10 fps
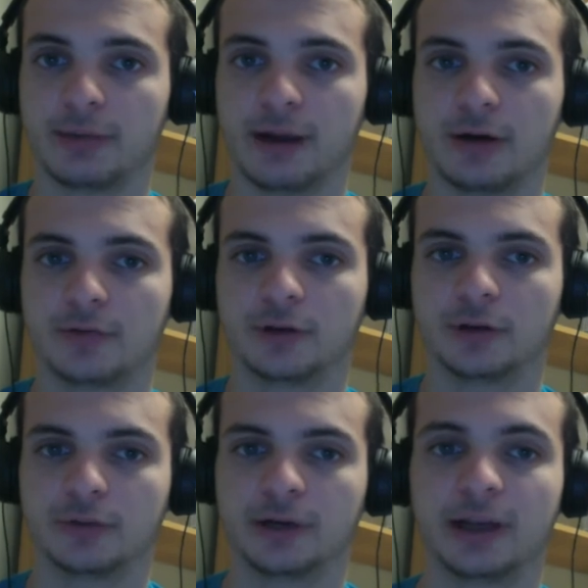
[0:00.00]
powerful
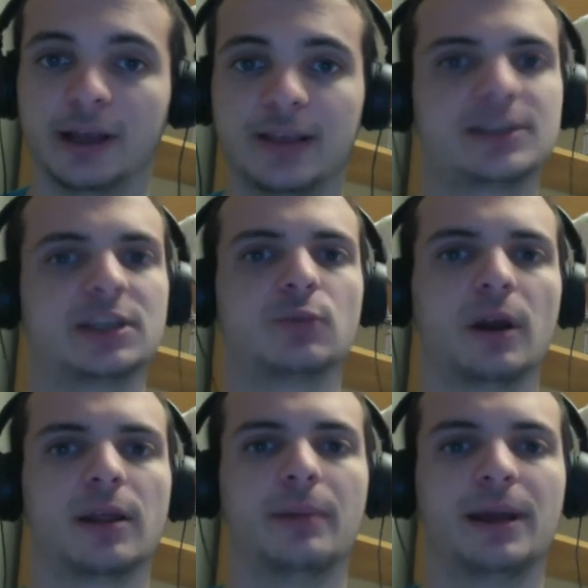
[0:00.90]
in Arena, and this is one
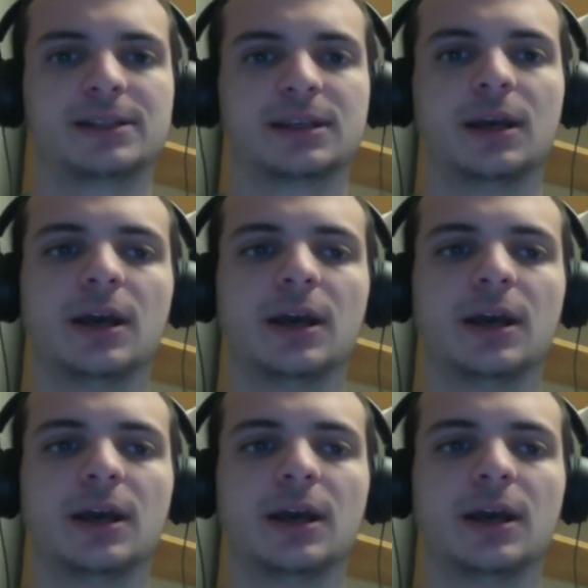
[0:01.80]
of the best